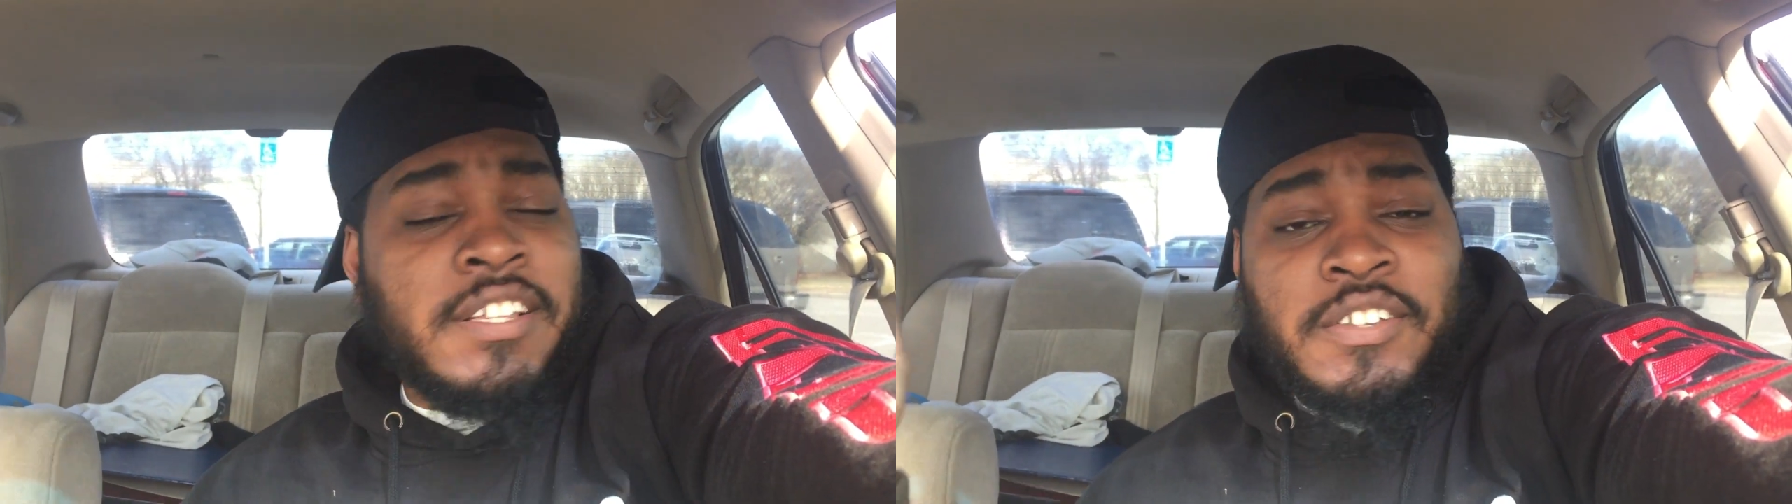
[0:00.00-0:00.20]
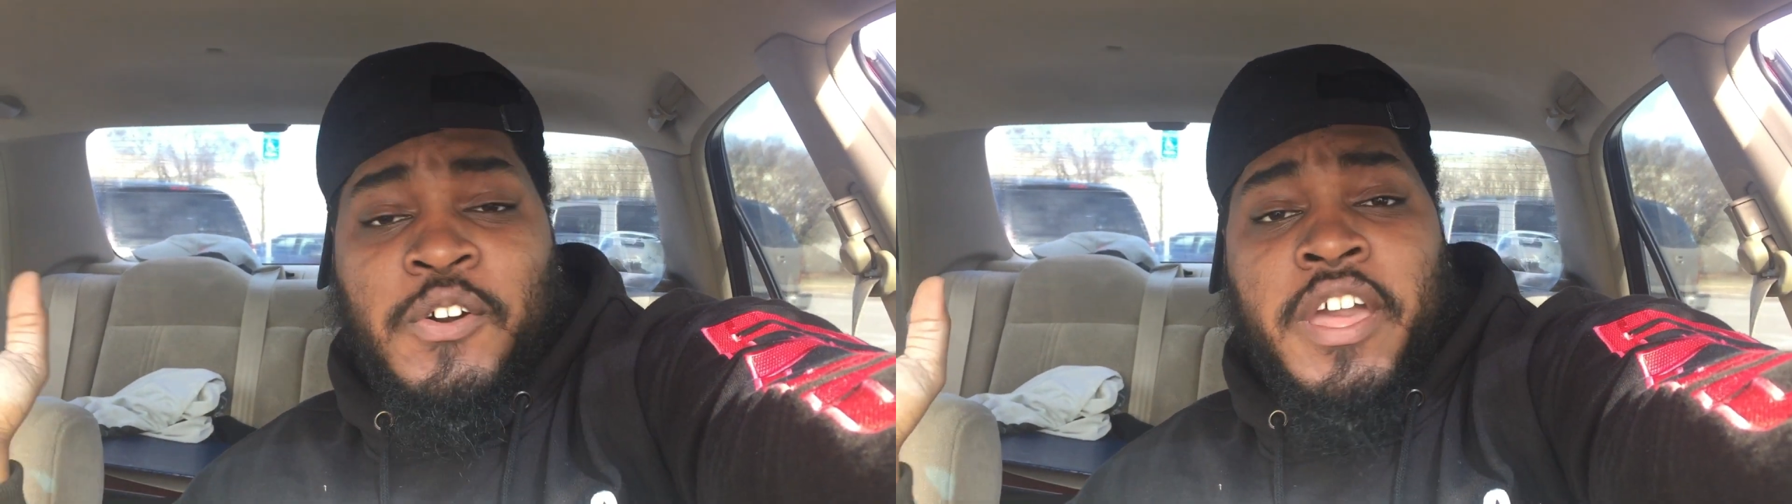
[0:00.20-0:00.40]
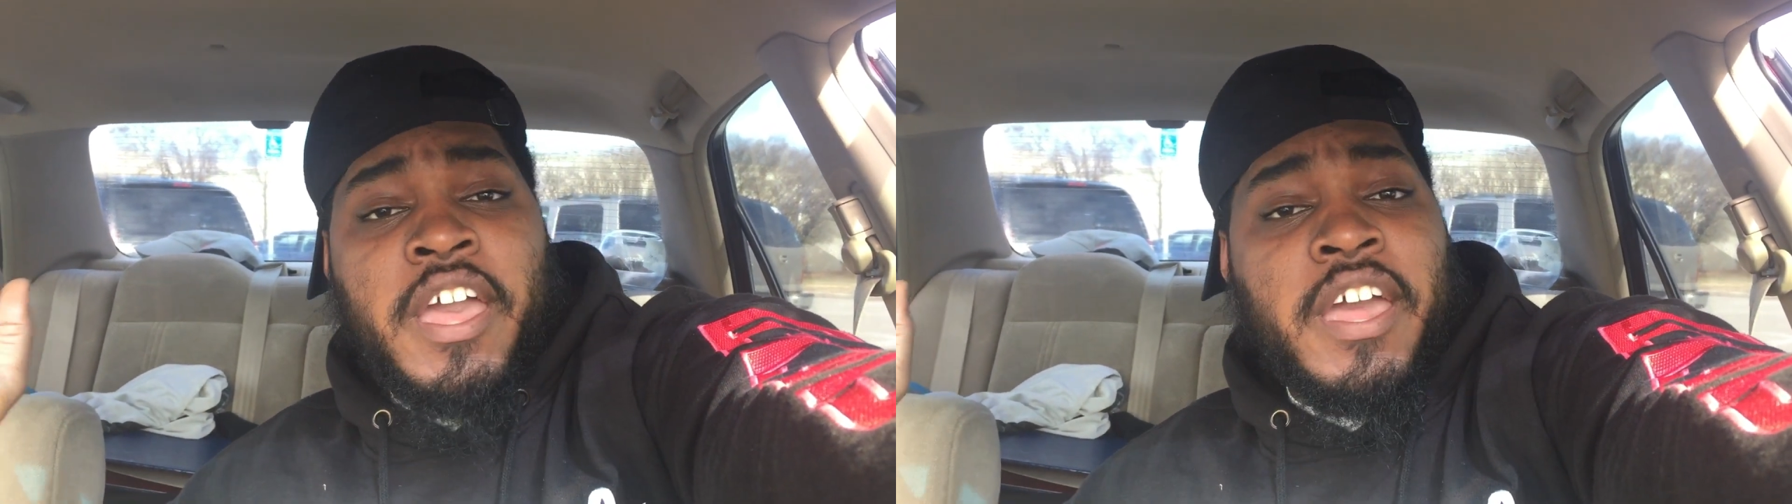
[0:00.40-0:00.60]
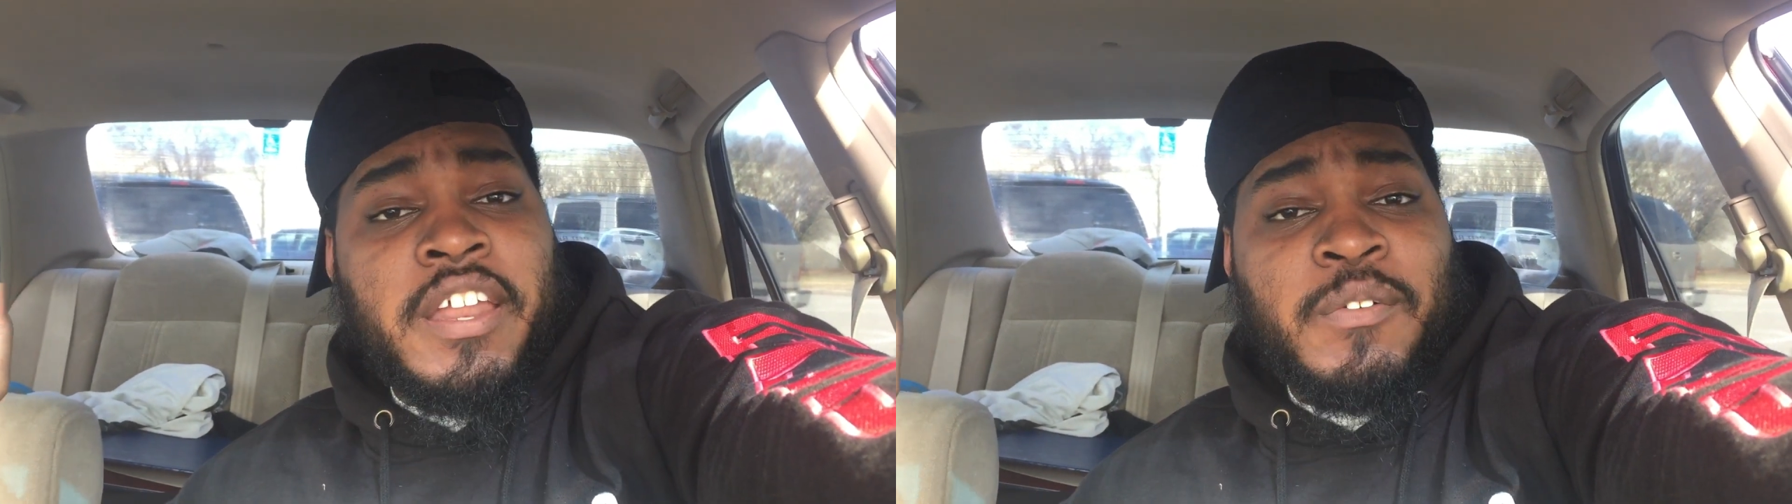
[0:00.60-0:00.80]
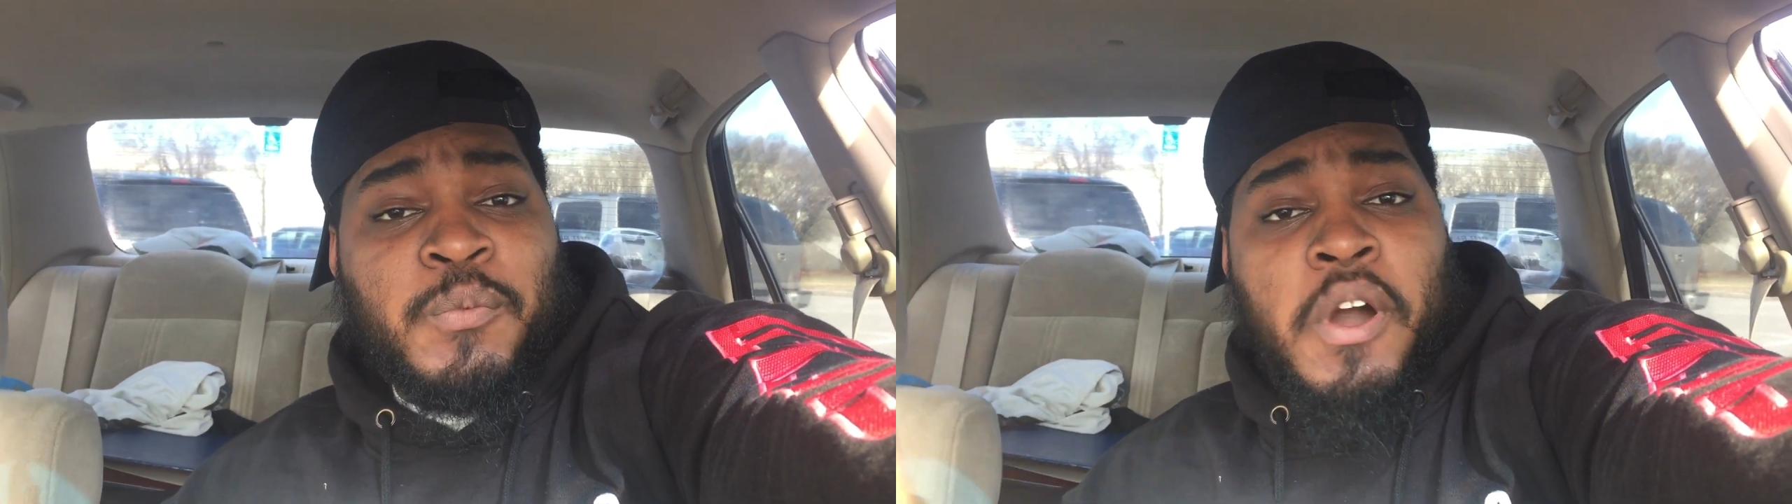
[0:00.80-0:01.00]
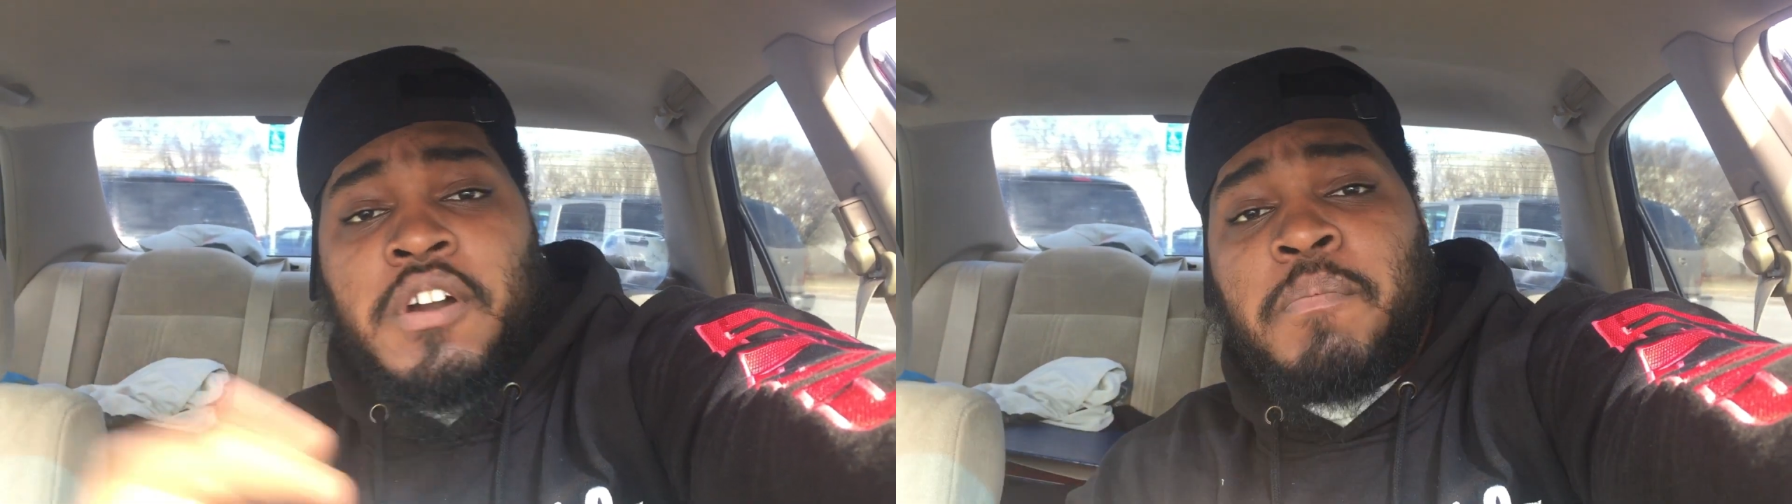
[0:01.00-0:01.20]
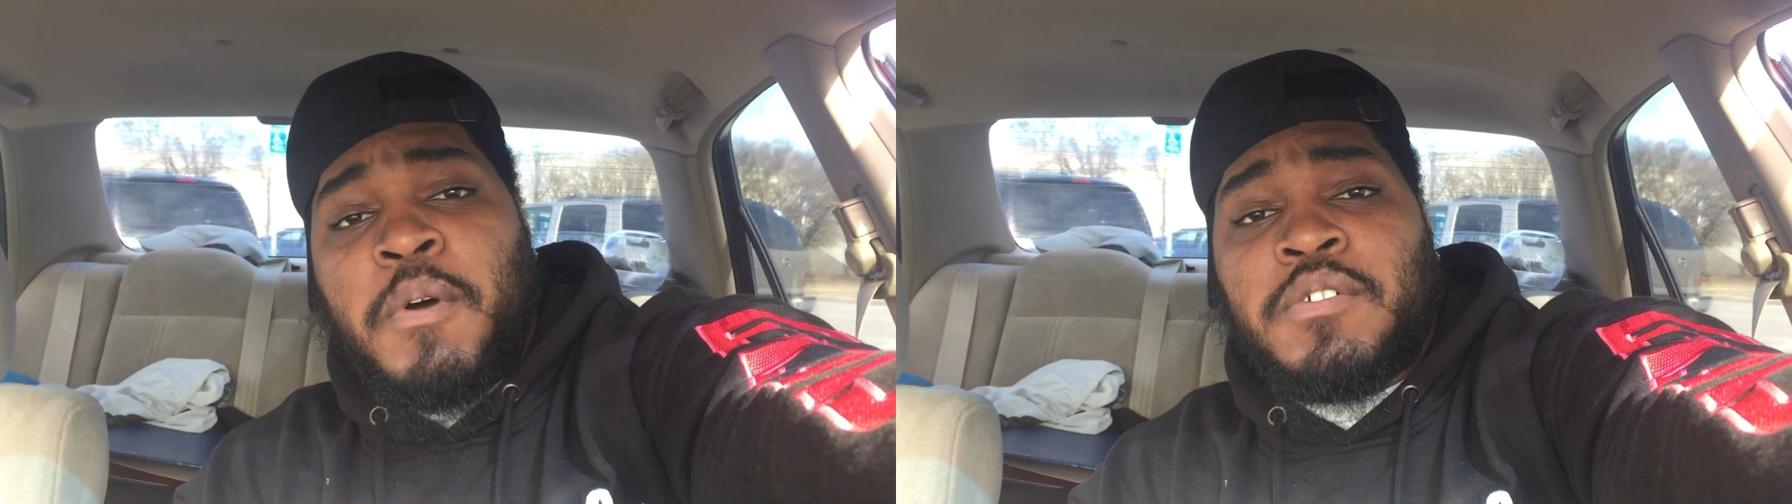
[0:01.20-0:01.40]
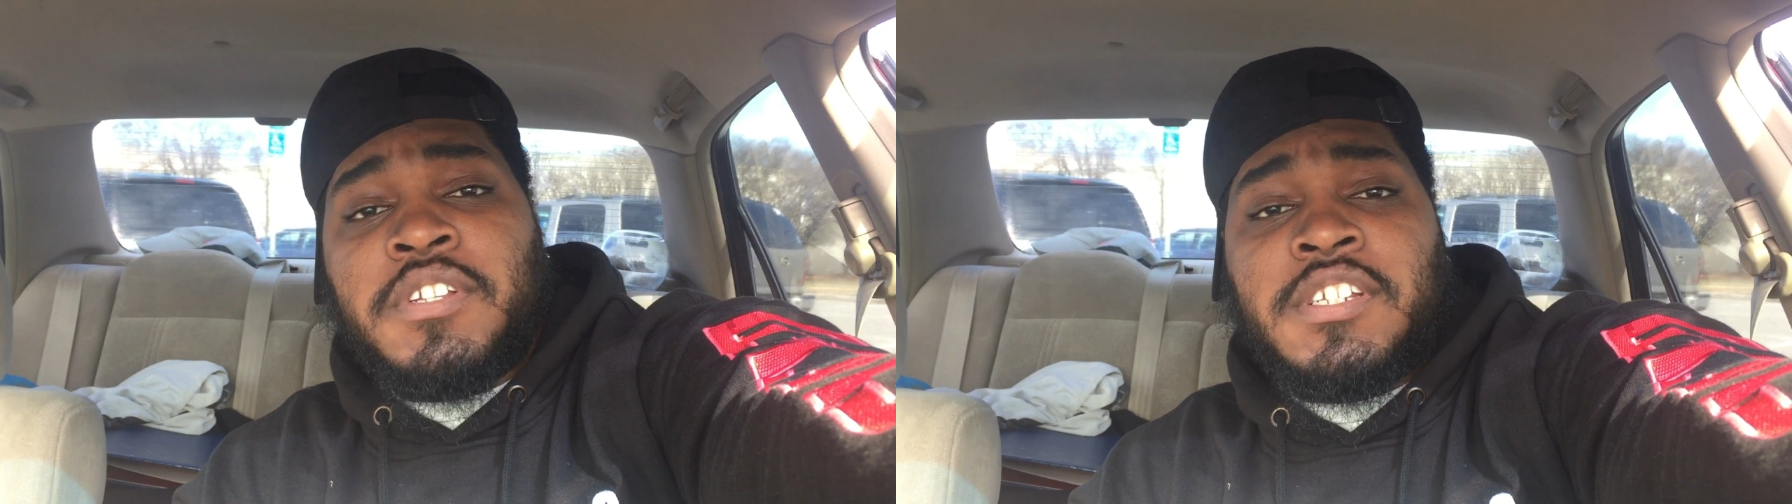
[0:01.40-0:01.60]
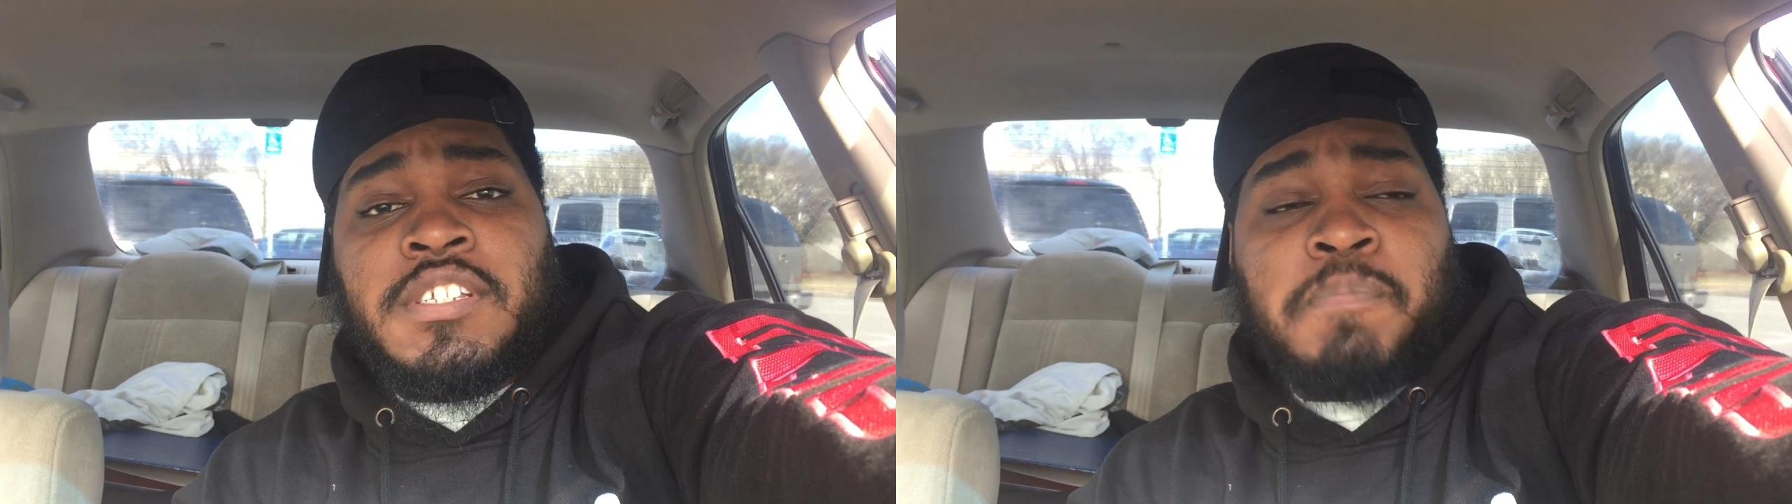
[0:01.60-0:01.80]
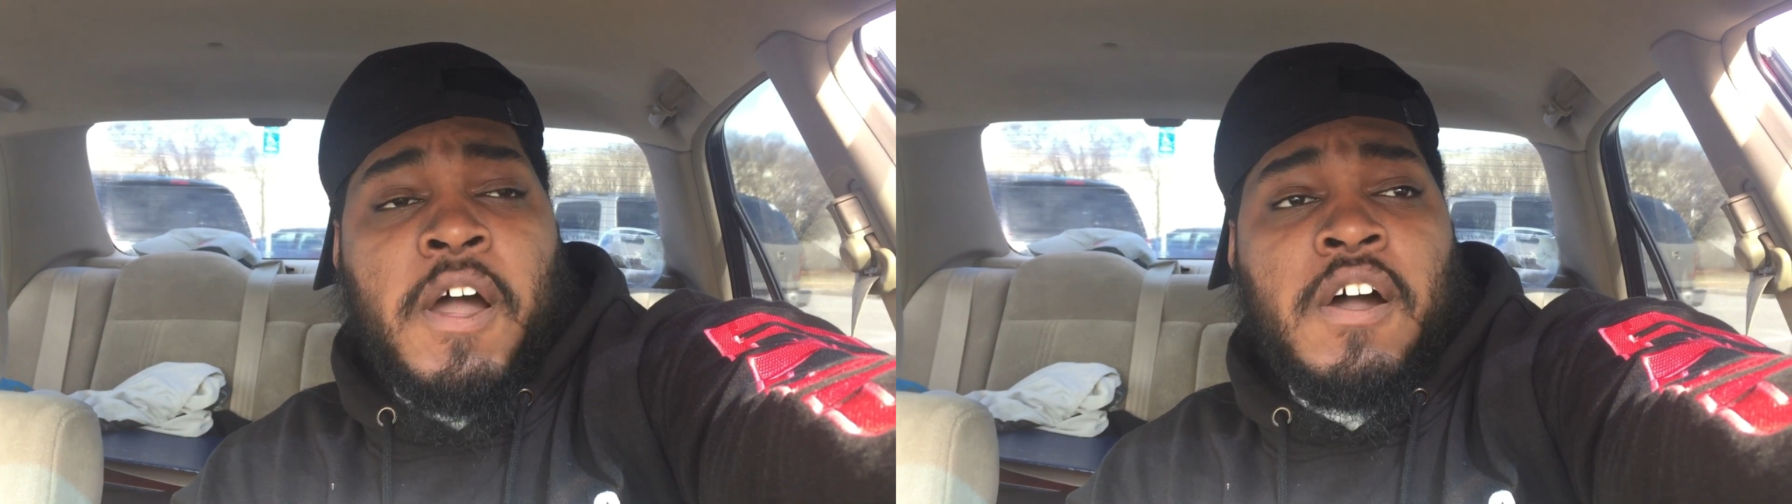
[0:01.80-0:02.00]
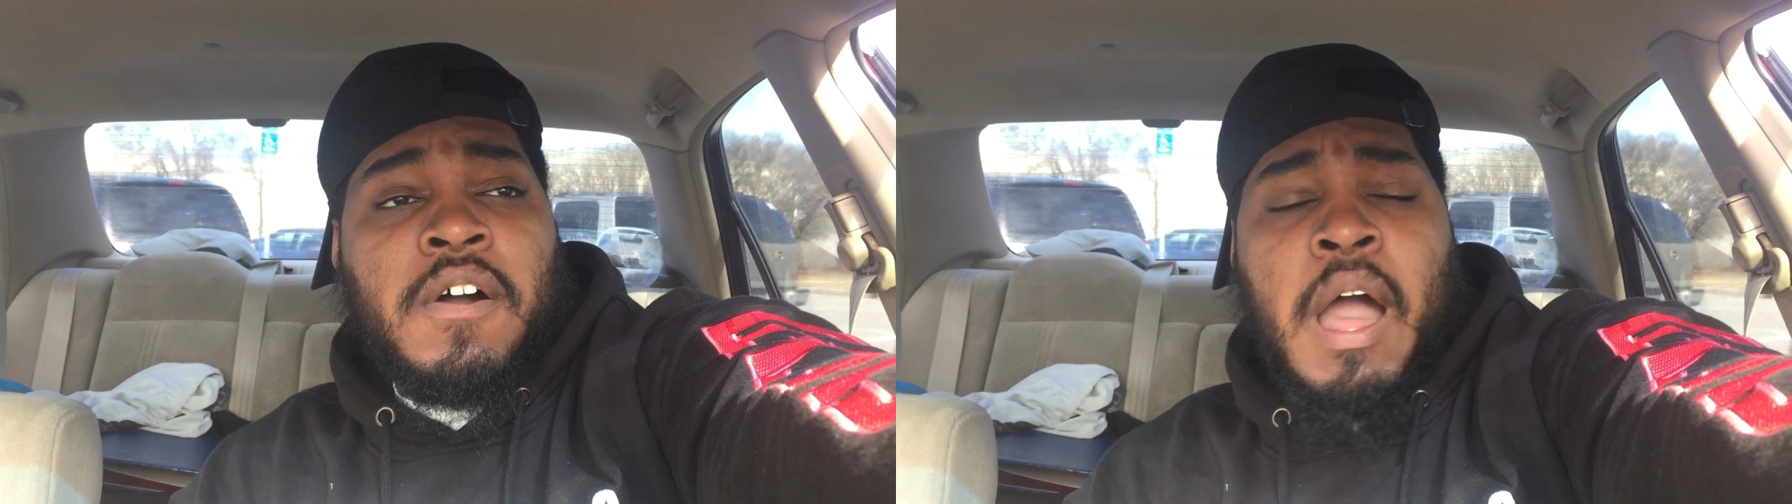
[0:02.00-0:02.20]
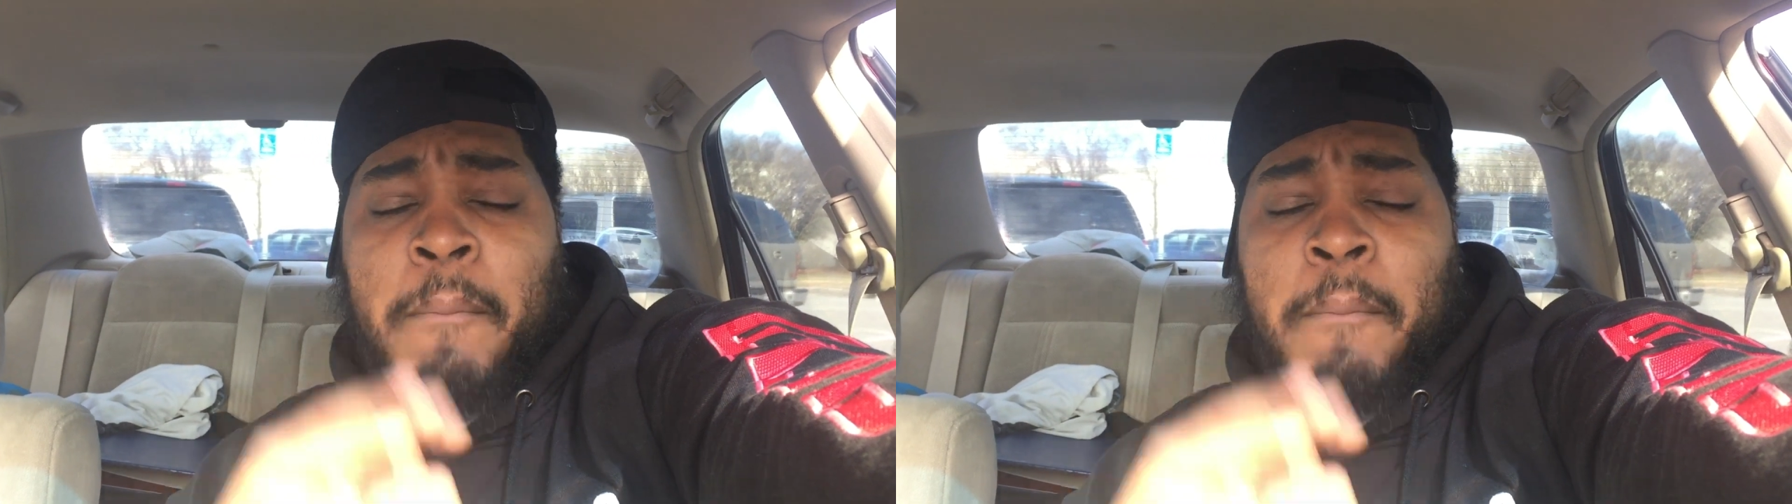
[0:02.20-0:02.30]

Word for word: Let's go ahead and walk up on in this mall.